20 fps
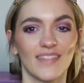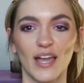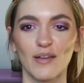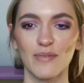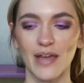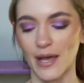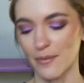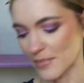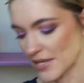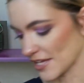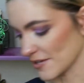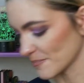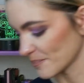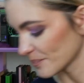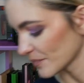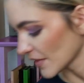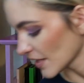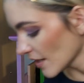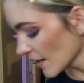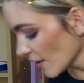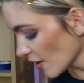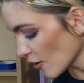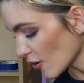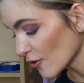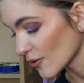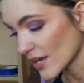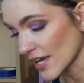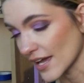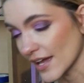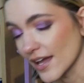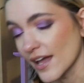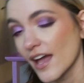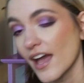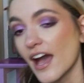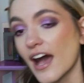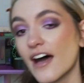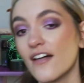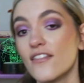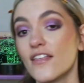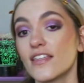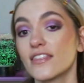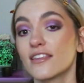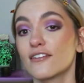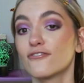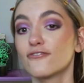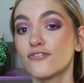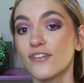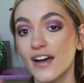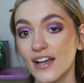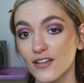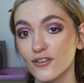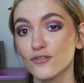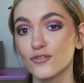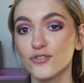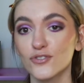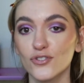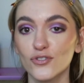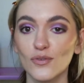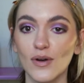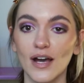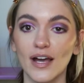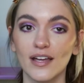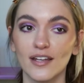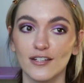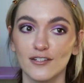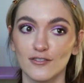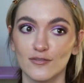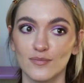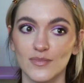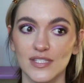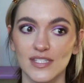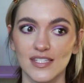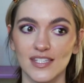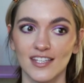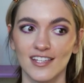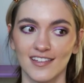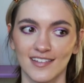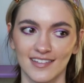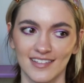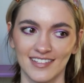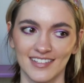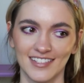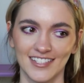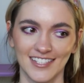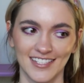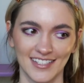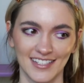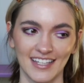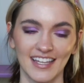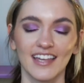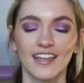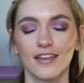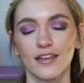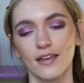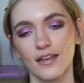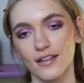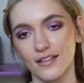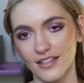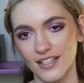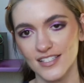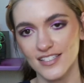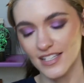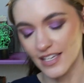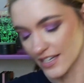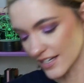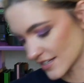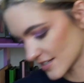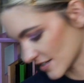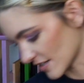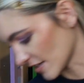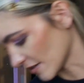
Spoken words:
happy. Okay, and then the final two items, let's get into